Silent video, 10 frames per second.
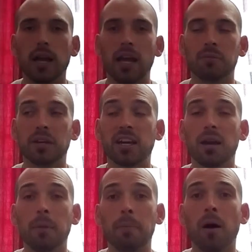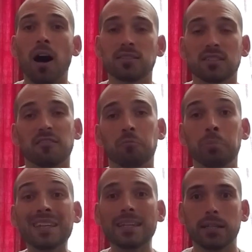and become a positive
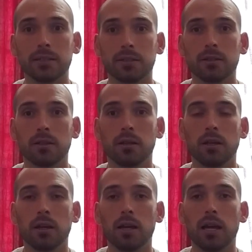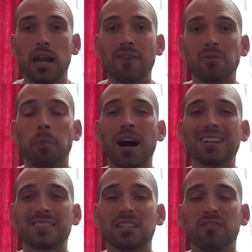being and have a
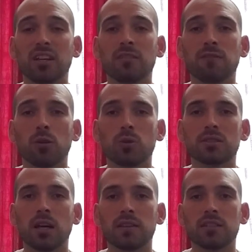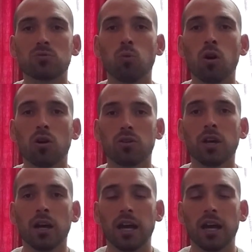positive influence on this world.